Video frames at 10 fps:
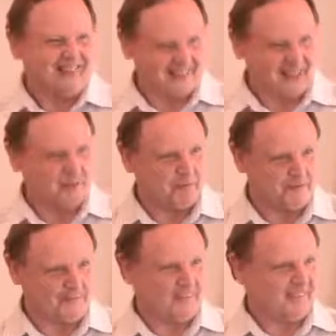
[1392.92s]
for
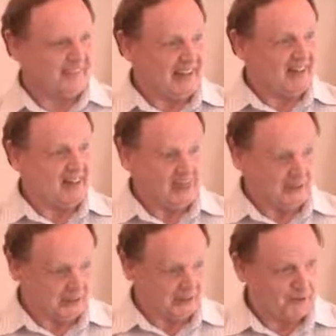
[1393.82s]
example. And even if
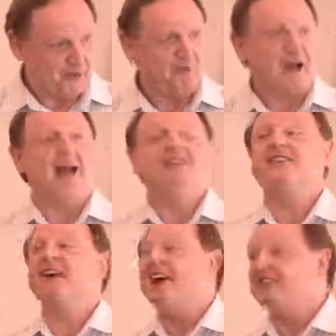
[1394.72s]
you're in a group, I
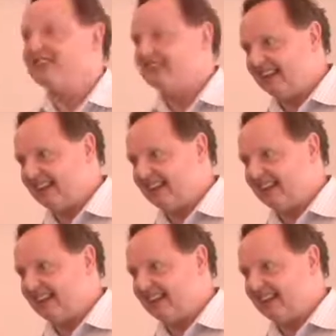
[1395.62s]
still have this